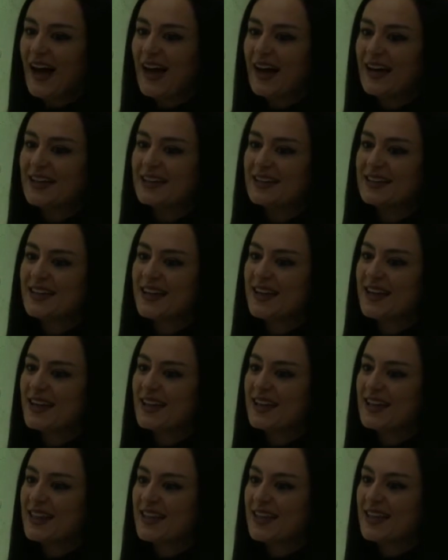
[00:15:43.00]
And
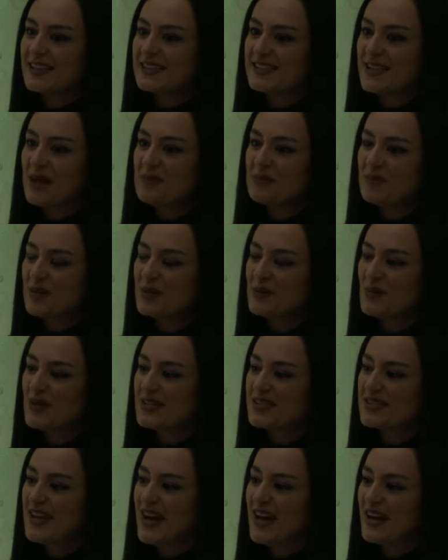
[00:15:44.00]
the example
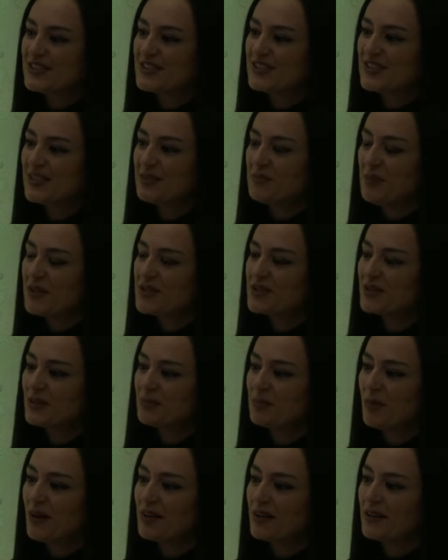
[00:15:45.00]
was actually
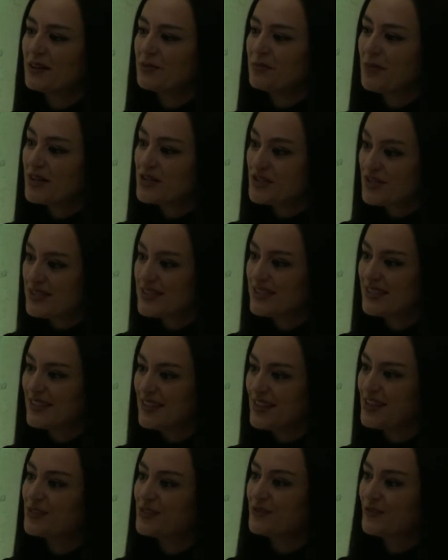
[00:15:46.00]
mentioned by Her Majesty
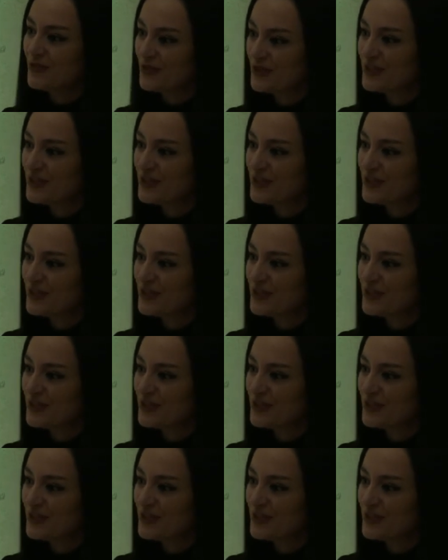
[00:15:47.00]
in her